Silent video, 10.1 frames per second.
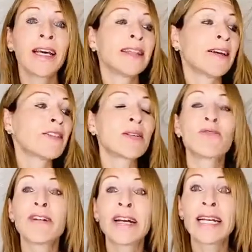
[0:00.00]
There is a
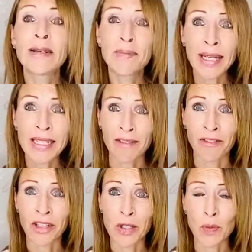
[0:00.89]
really big
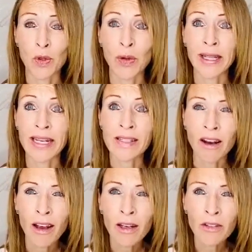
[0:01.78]
difference between that
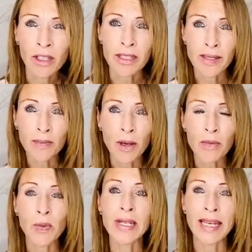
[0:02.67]
dialogue that
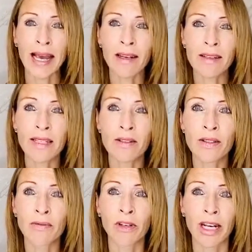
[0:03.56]
sometimes we tell ourselves
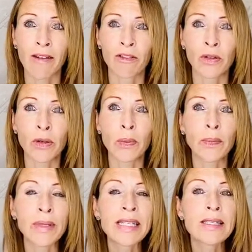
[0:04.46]
in recovery when
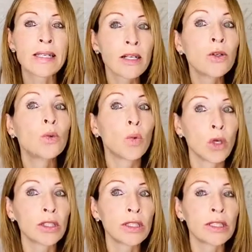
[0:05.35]
we still
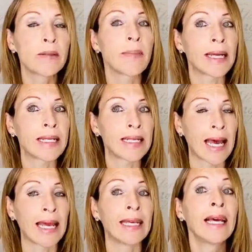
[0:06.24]
want to
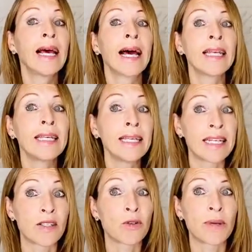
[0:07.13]
maintain a
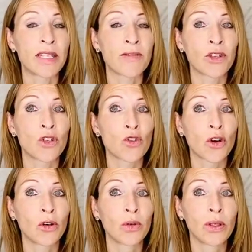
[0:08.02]
little bit of
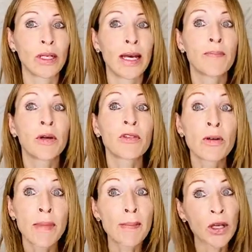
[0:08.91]
control. But
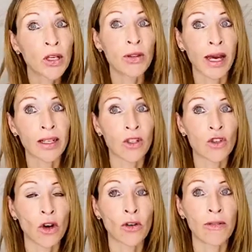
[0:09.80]
remember who that
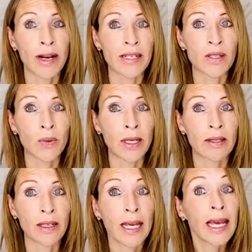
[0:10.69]
control rests with.
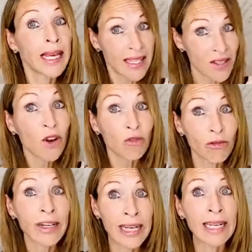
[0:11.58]
It's not
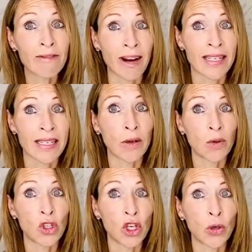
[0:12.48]
really resting
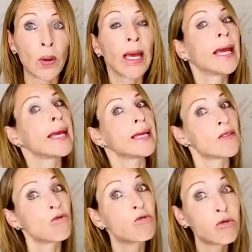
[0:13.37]
with you. It's
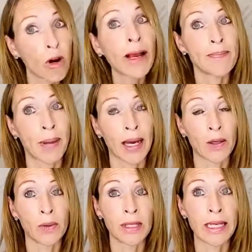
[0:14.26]
right back
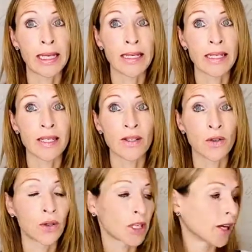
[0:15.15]
with the eating
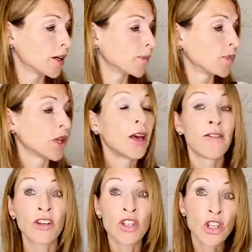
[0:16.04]
disorder.
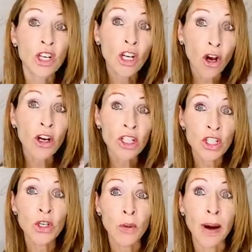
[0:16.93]
For so long as
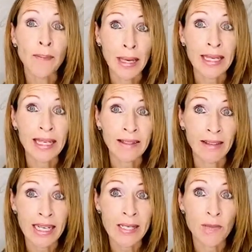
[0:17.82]
you are making
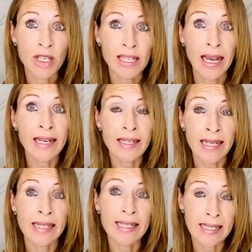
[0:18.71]
these mistakes
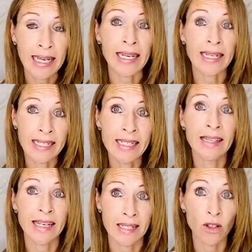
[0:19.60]
and sticking to
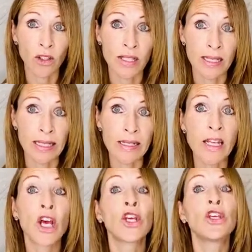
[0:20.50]
this nonsense,
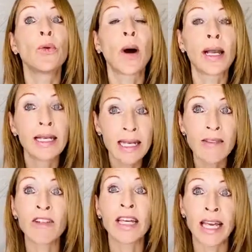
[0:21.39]
you are
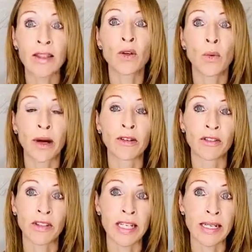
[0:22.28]
living in the world
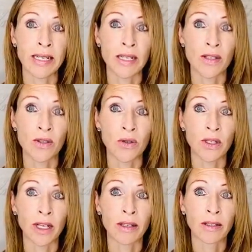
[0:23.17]
of an eating
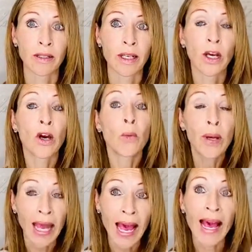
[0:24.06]
disorder. We
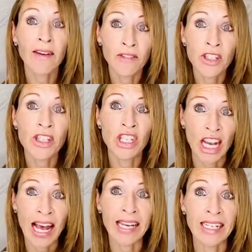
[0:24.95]
have to
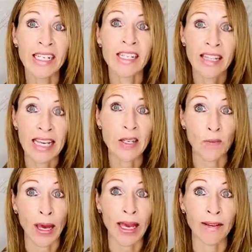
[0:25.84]
challenge these
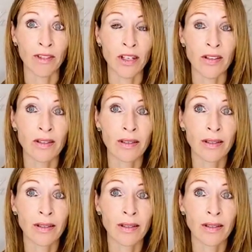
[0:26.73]
behaviours